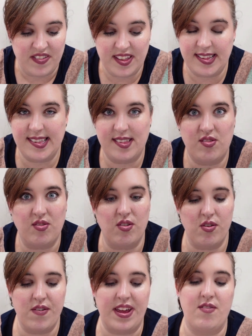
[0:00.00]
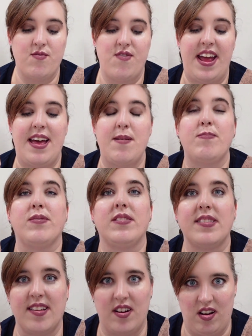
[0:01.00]
The story
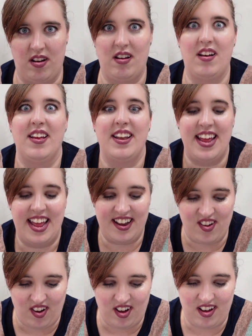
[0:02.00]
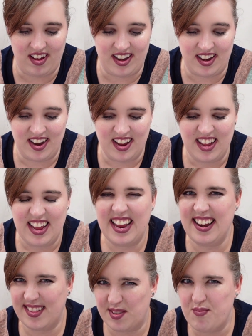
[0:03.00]
rambles on and on,
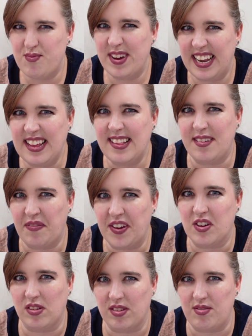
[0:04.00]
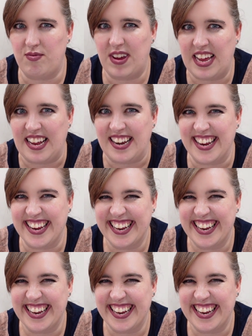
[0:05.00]
and it's really difficult to read.